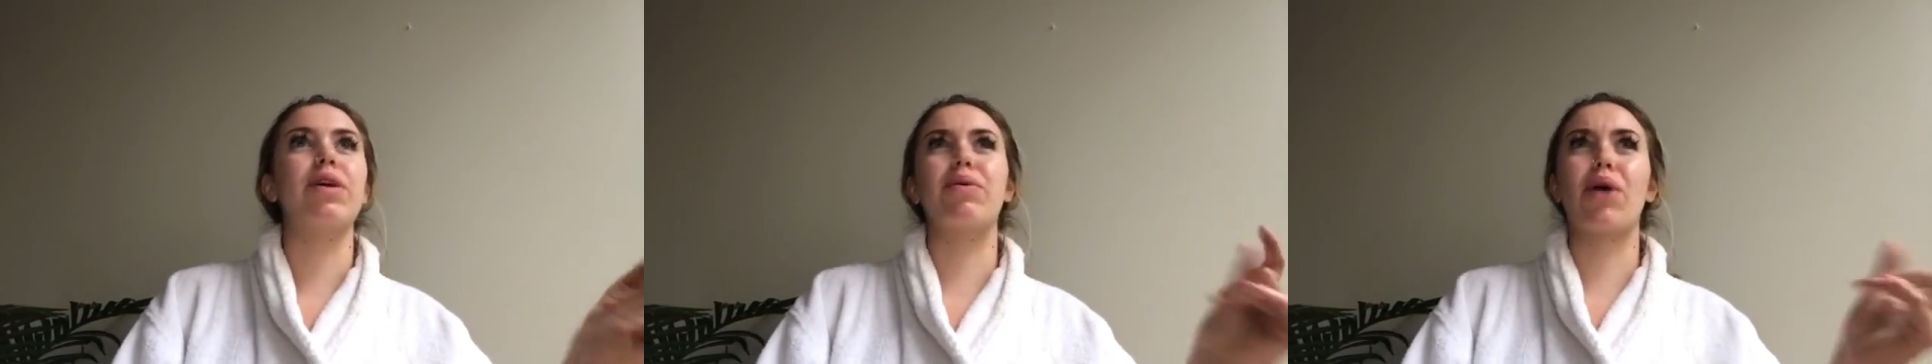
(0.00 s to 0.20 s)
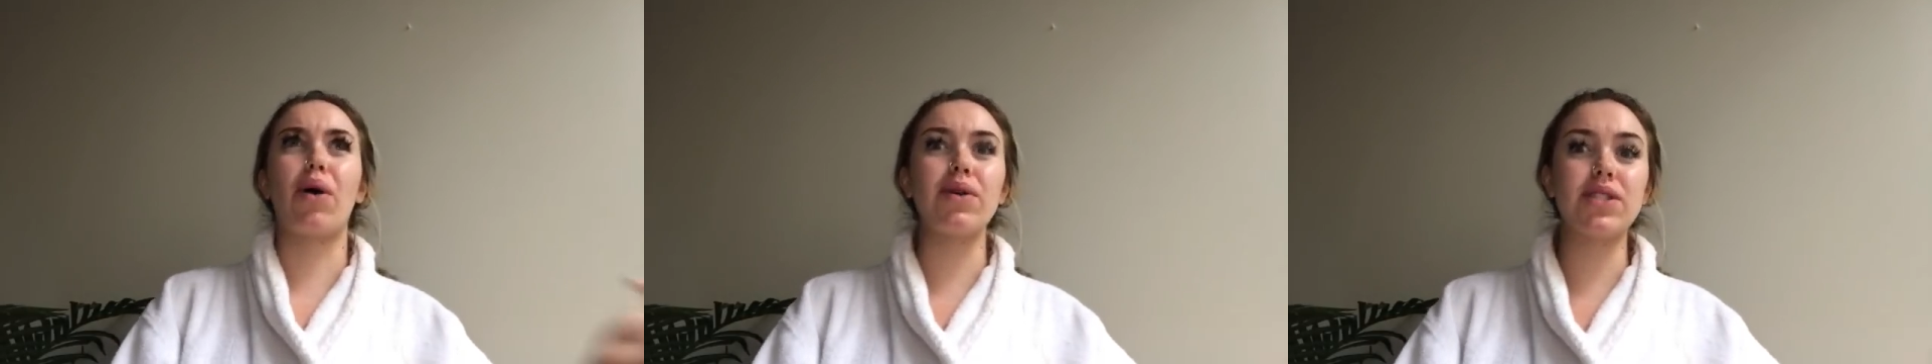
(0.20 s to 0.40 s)
They
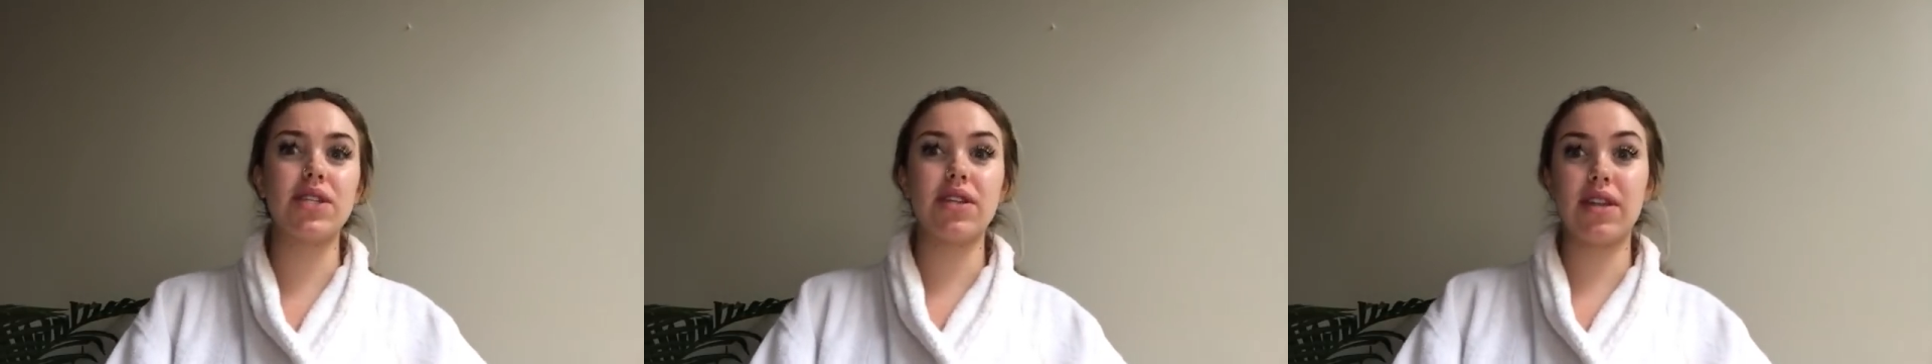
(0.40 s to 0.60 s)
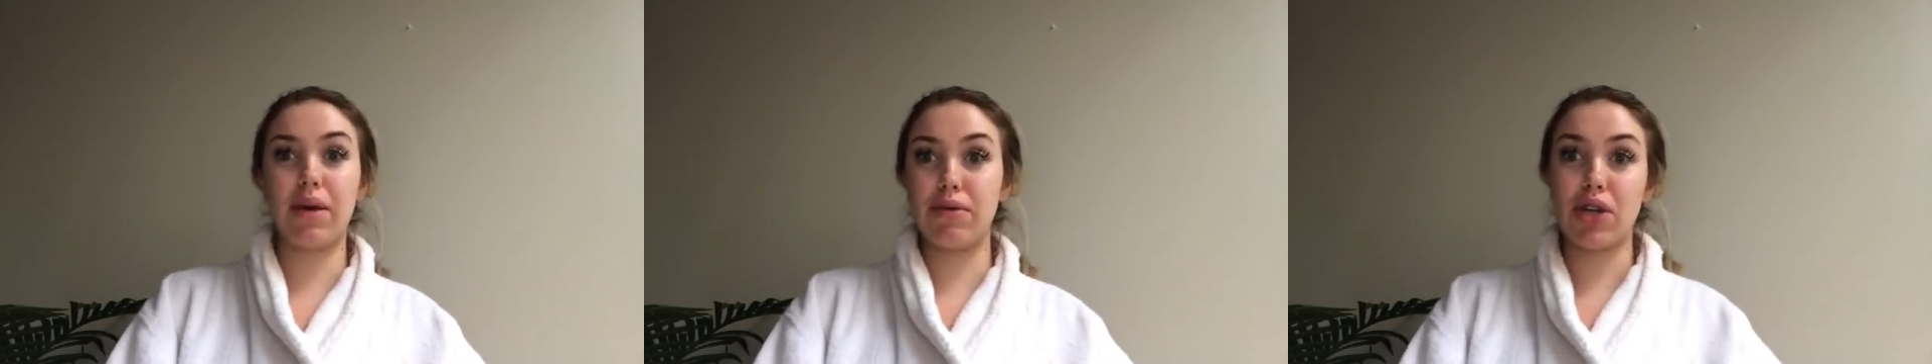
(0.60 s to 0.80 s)
would
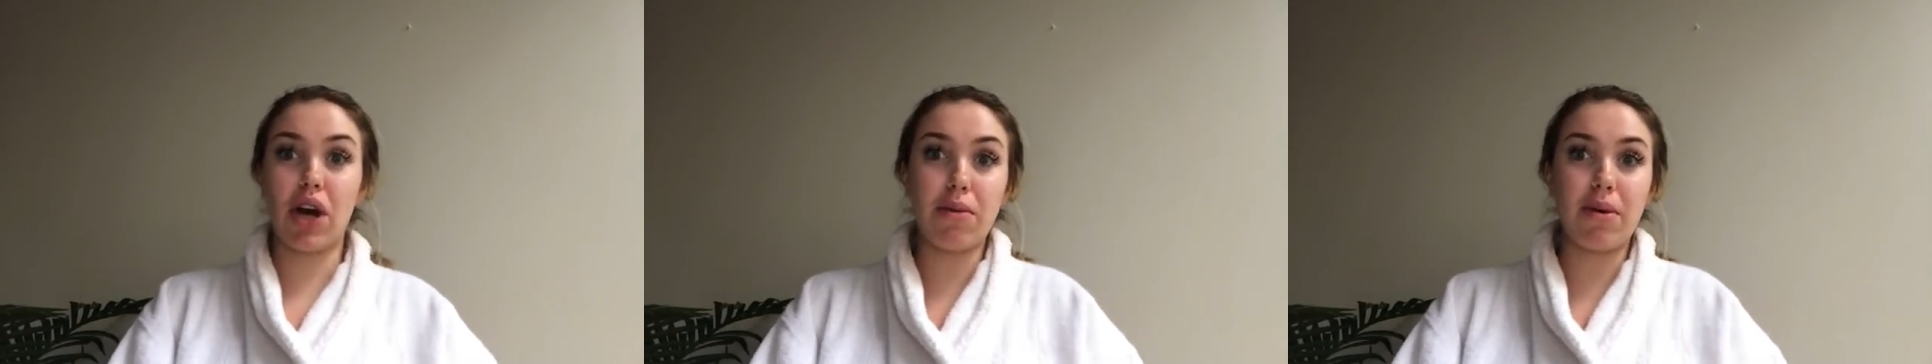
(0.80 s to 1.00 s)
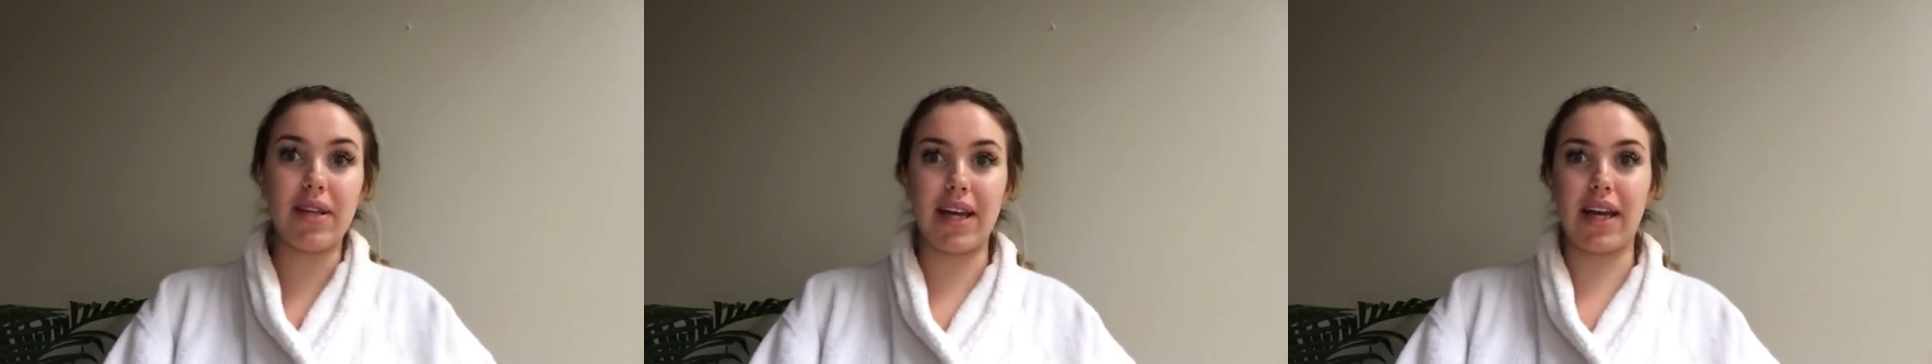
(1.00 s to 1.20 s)

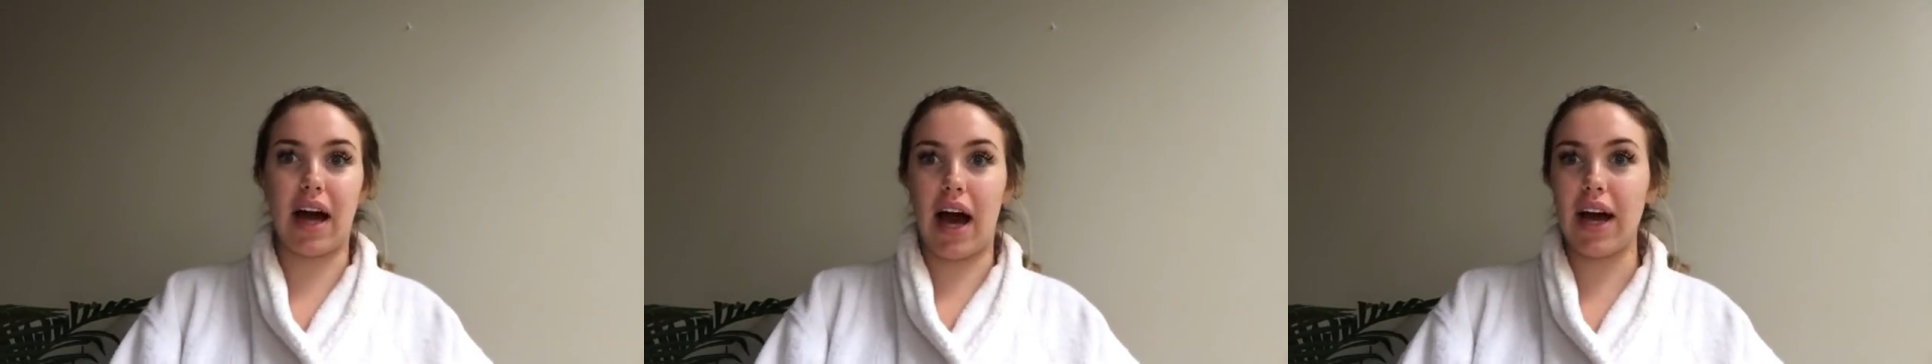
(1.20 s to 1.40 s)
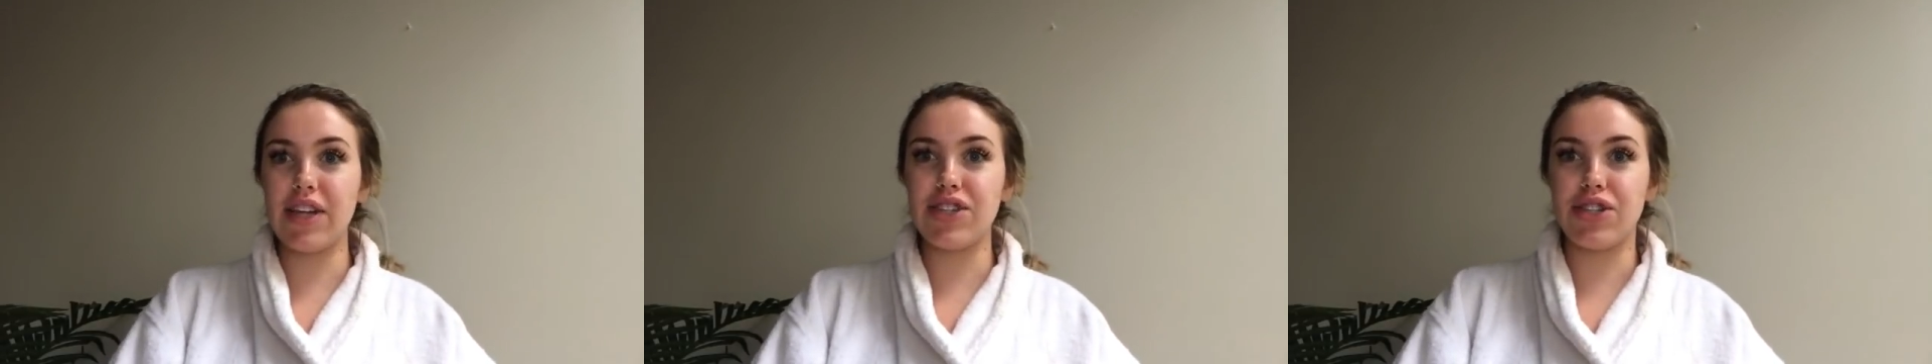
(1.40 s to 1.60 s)
talk about like
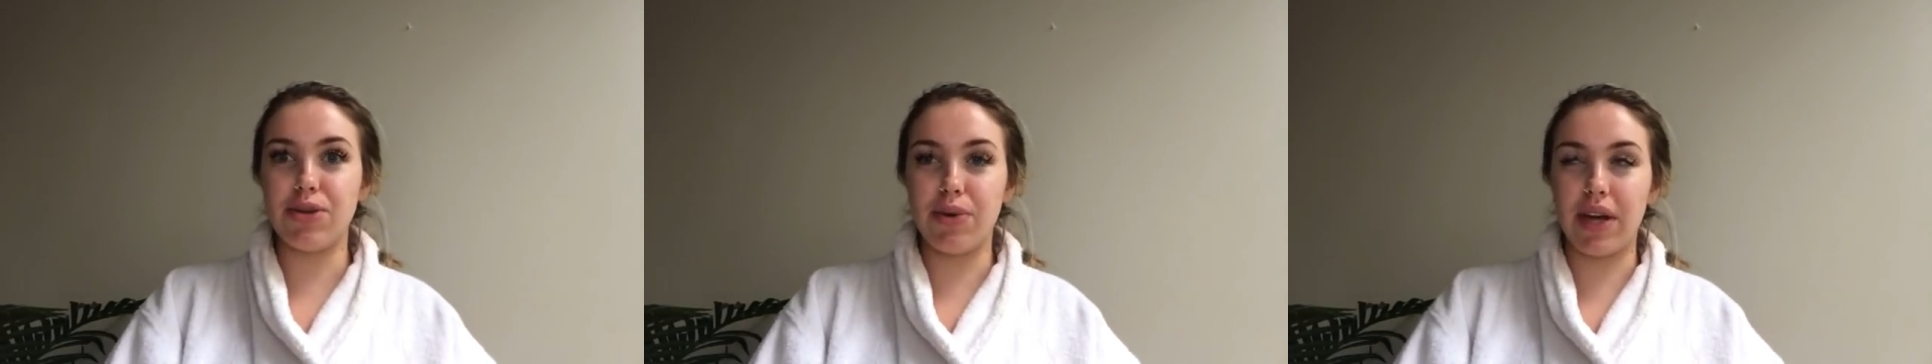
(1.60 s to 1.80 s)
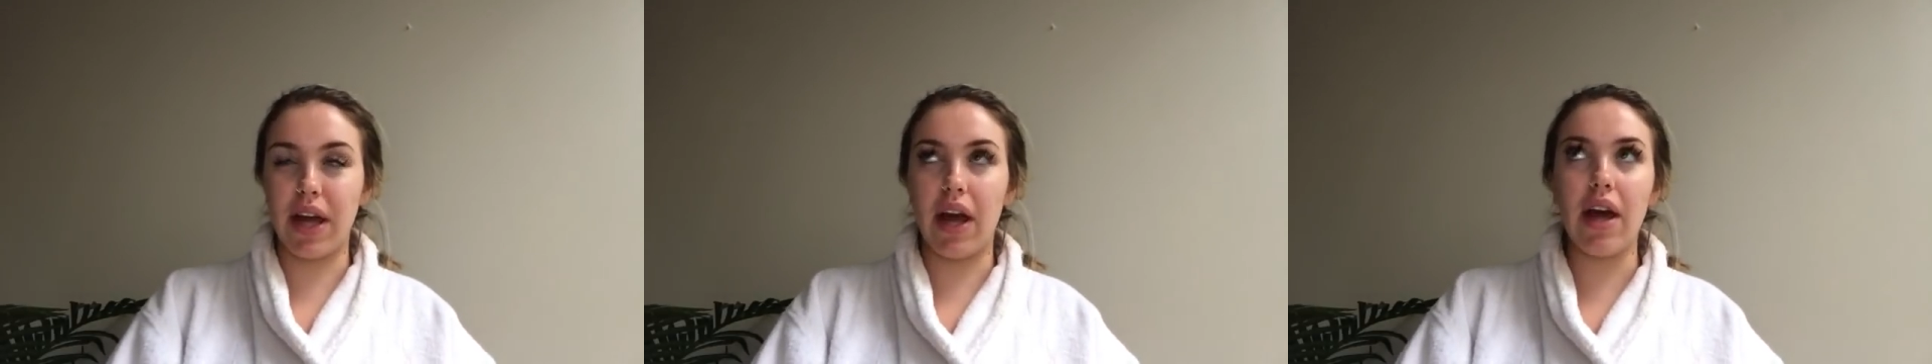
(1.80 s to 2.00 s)
guys
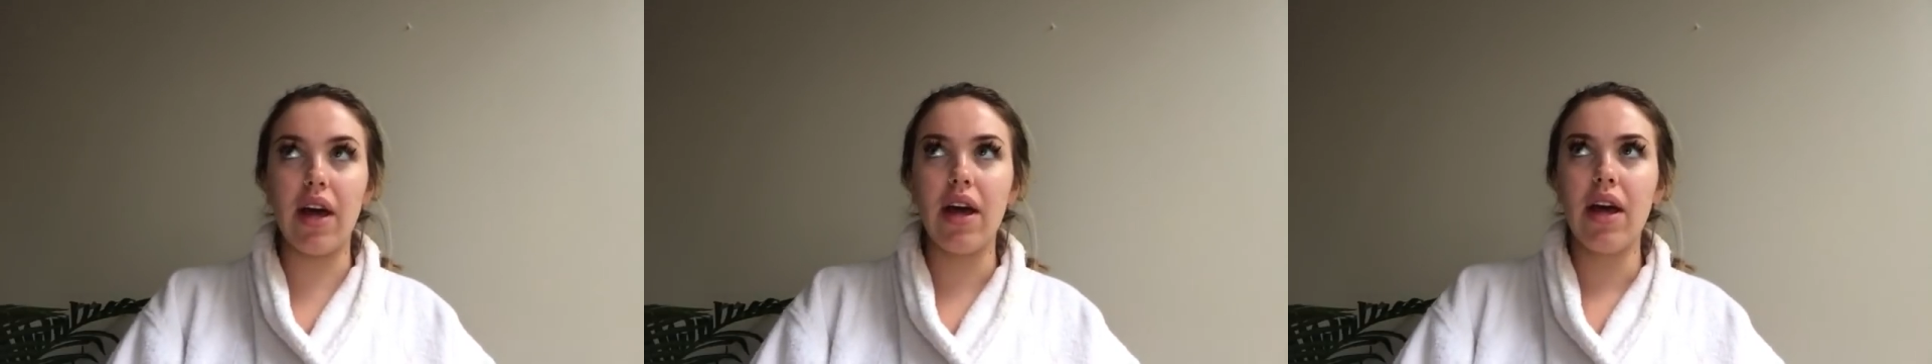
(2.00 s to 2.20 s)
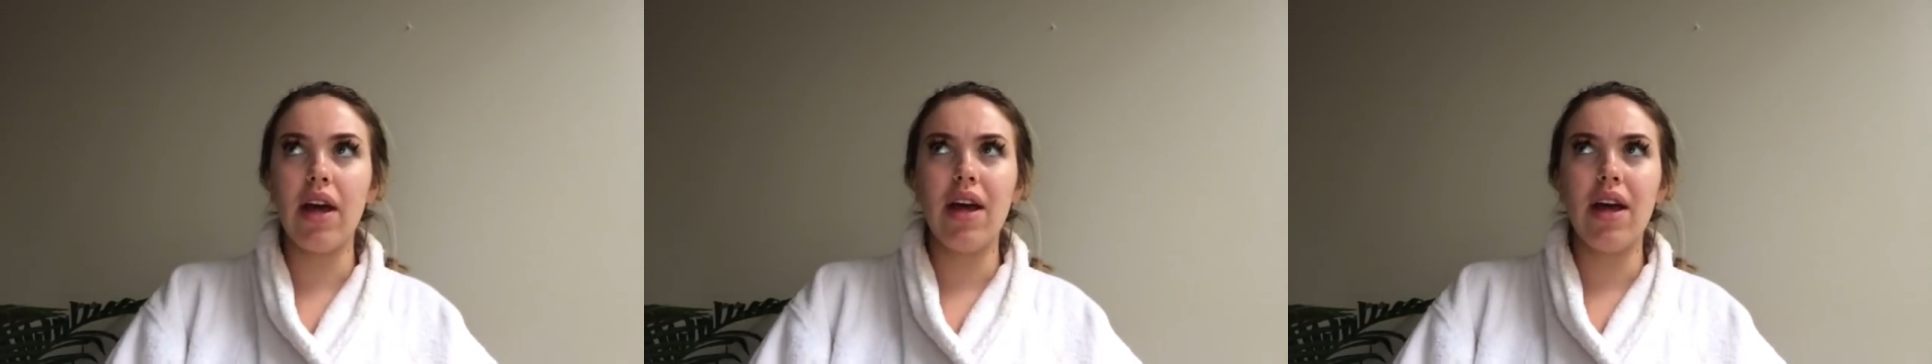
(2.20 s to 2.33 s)
doing it,